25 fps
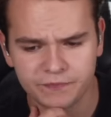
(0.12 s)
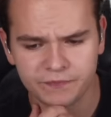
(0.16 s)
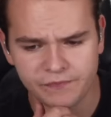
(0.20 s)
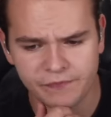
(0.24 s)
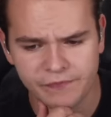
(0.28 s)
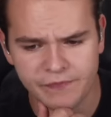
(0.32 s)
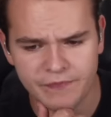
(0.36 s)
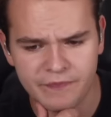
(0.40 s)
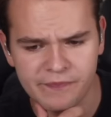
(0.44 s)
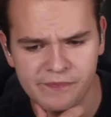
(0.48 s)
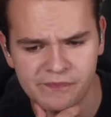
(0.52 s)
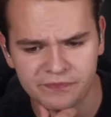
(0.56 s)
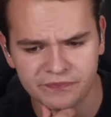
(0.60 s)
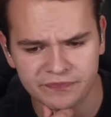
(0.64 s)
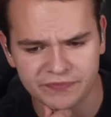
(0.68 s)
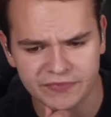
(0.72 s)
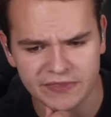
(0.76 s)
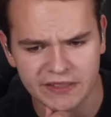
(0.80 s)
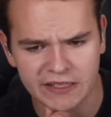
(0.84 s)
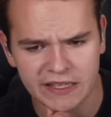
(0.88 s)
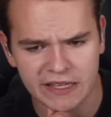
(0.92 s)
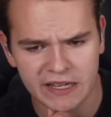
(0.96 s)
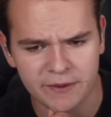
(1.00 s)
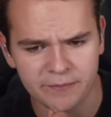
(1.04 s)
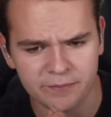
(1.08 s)

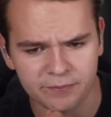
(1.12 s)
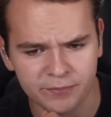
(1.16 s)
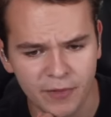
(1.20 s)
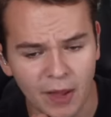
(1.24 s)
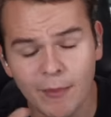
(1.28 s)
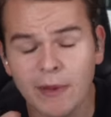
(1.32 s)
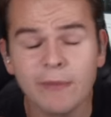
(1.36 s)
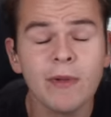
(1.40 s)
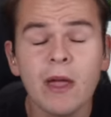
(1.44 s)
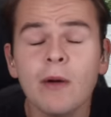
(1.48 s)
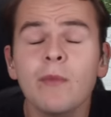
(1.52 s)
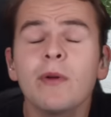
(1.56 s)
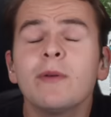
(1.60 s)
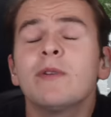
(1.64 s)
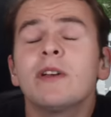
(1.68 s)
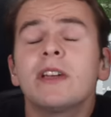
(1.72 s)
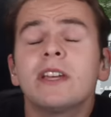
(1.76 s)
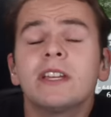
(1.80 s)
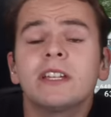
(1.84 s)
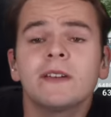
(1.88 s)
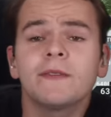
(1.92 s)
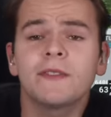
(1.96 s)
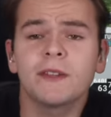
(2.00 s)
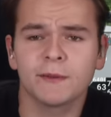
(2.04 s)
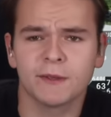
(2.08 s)
Yeah. I mean, maybe we
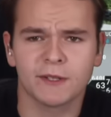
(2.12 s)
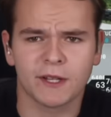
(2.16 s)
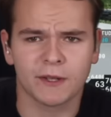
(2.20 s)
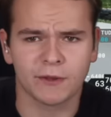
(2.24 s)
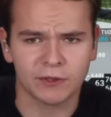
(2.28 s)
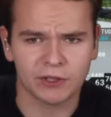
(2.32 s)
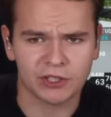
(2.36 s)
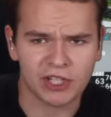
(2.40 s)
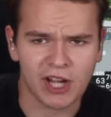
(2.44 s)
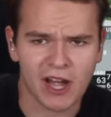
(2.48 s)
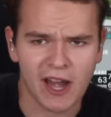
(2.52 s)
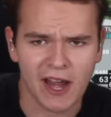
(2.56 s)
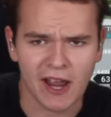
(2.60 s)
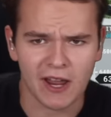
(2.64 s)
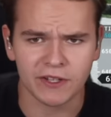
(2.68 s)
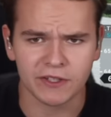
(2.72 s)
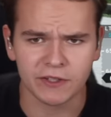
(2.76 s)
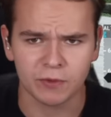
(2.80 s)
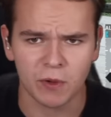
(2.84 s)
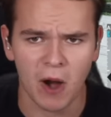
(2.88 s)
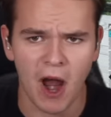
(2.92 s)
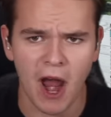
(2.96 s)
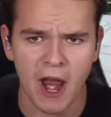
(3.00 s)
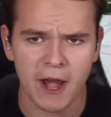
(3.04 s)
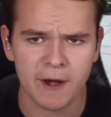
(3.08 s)
can give them another
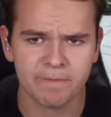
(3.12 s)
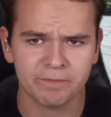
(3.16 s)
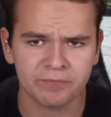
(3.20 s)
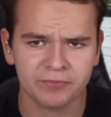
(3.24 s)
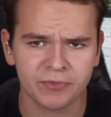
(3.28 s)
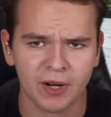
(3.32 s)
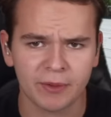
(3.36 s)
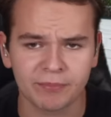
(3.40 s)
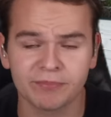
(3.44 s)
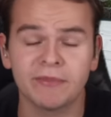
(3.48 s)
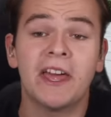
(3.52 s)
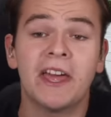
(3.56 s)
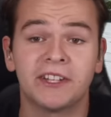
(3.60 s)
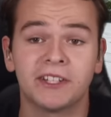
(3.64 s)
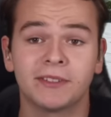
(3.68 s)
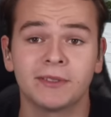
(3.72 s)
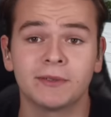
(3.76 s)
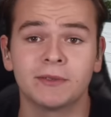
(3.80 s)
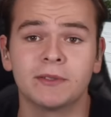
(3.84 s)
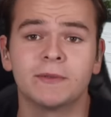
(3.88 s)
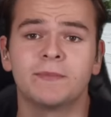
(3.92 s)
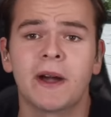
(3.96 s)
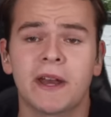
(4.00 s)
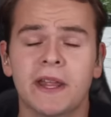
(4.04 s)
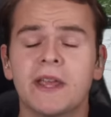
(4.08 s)
chance, right? Yes,
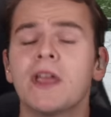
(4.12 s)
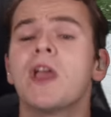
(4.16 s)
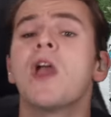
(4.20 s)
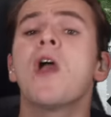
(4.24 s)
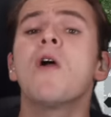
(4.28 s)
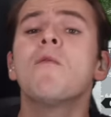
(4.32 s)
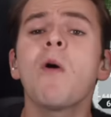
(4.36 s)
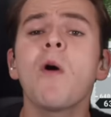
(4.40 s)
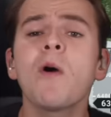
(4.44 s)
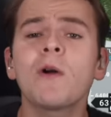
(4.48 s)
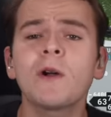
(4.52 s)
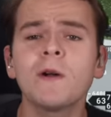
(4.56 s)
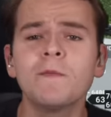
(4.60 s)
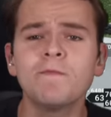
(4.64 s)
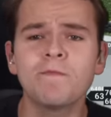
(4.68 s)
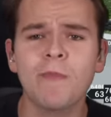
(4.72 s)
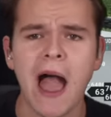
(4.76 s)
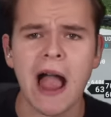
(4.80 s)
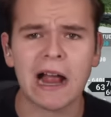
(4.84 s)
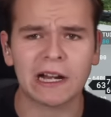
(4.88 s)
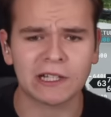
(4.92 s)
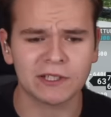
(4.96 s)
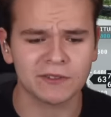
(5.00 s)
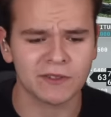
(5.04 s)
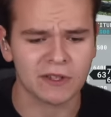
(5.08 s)
everybody. Welcome
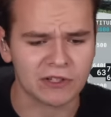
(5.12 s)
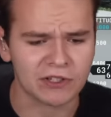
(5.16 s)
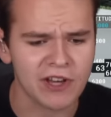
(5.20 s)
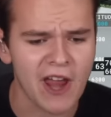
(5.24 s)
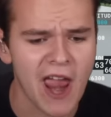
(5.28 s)
back to the